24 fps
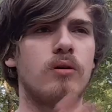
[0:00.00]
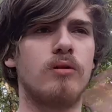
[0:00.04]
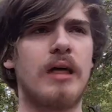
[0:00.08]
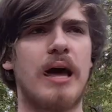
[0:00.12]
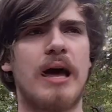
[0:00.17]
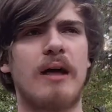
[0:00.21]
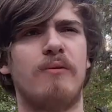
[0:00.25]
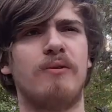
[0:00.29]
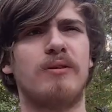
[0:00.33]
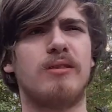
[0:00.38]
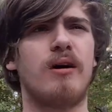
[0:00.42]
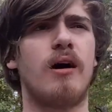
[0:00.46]
in
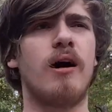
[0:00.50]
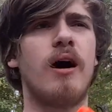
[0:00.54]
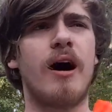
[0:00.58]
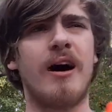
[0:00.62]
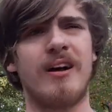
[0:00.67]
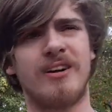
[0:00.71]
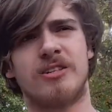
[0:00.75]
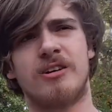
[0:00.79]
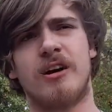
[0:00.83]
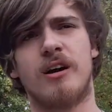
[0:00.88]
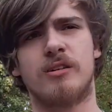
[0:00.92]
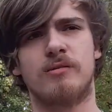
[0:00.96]
line with the
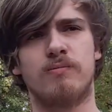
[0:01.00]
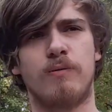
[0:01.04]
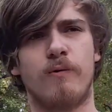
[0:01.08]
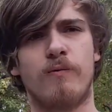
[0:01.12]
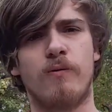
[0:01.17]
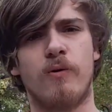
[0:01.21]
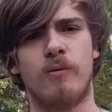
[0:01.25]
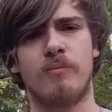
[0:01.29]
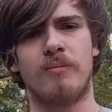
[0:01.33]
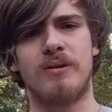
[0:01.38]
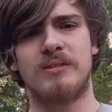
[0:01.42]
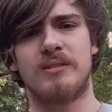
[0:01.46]
Hot Shock's
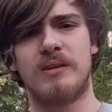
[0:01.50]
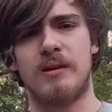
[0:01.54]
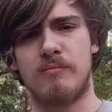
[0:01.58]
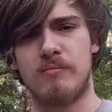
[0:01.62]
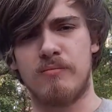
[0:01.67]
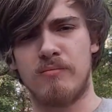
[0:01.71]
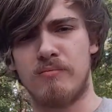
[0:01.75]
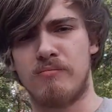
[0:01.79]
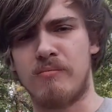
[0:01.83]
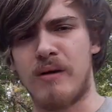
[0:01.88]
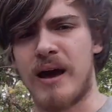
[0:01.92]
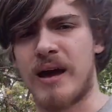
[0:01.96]
performance in
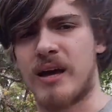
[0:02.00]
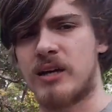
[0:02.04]
my